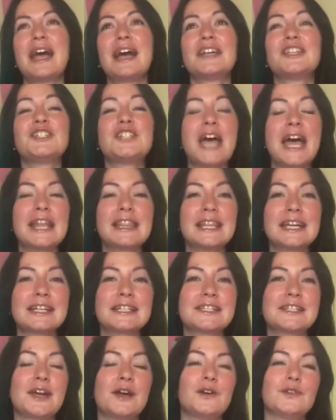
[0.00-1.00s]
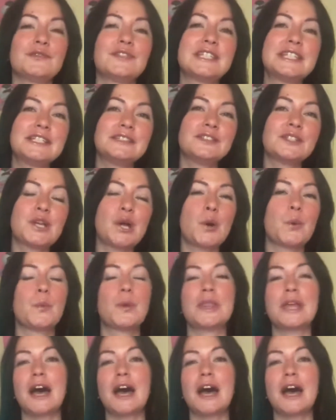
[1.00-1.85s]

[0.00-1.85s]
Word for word: dialects of Zelda with